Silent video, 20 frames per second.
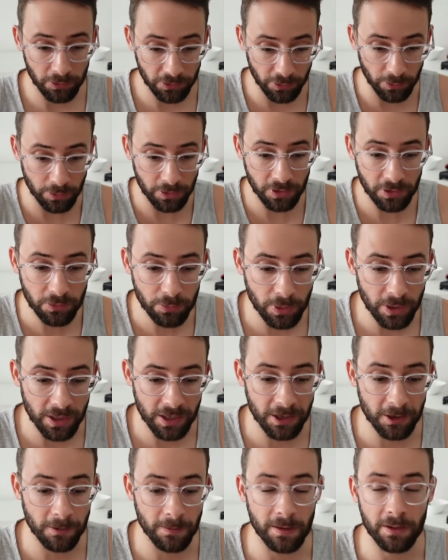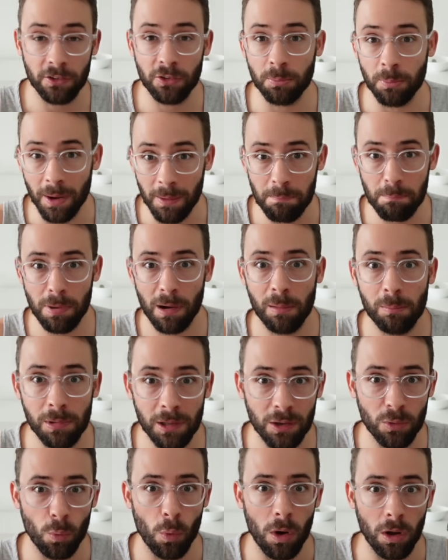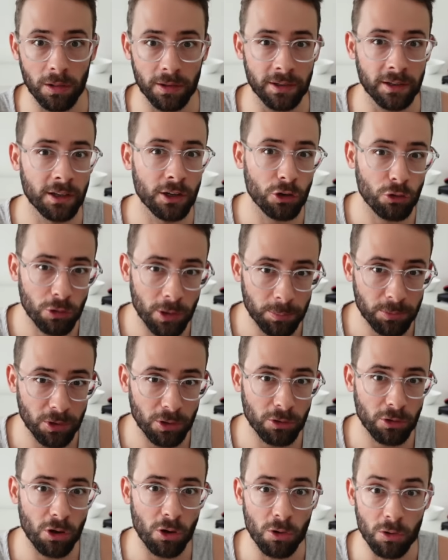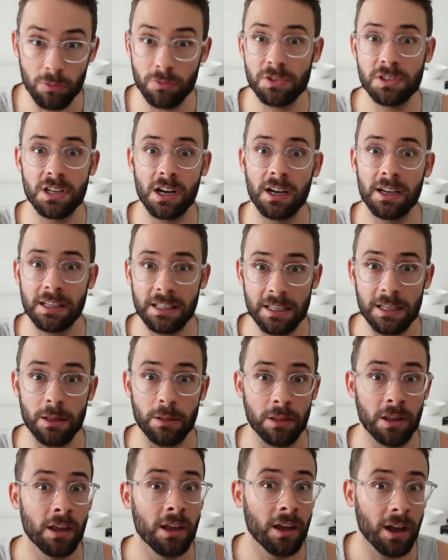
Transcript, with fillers: So this right here is my public wallet, CryptoCove.eth.